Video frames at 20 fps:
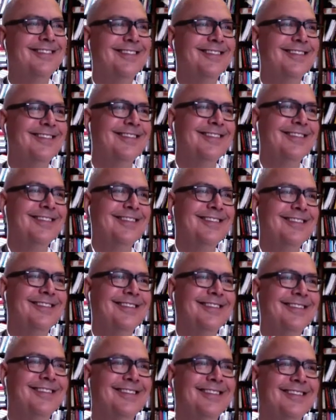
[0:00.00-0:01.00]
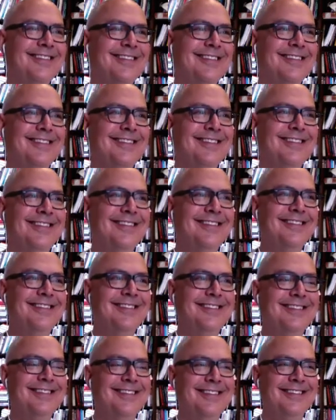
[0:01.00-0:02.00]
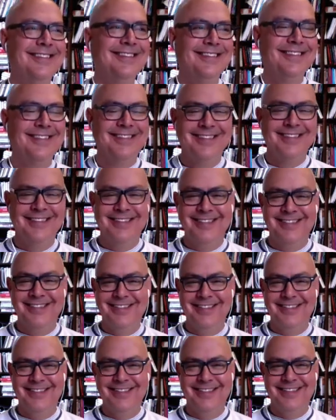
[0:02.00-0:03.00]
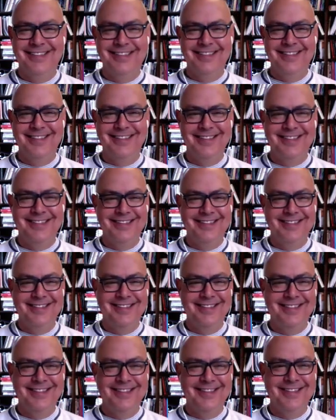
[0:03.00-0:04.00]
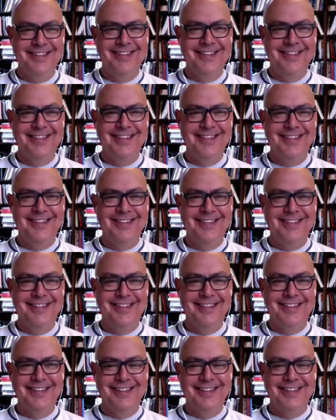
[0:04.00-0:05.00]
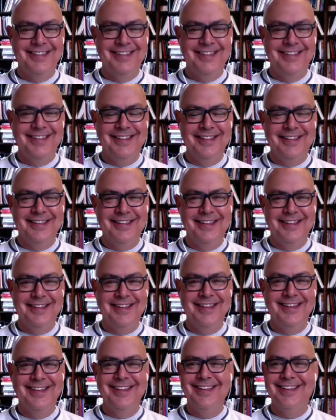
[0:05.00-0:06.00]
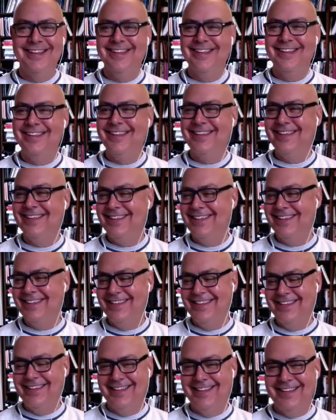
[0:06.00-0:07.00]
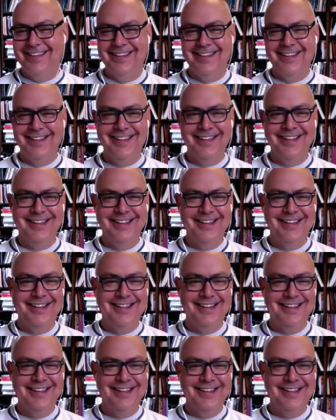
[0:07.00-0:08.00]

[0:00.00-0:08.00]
The person shown says nothing.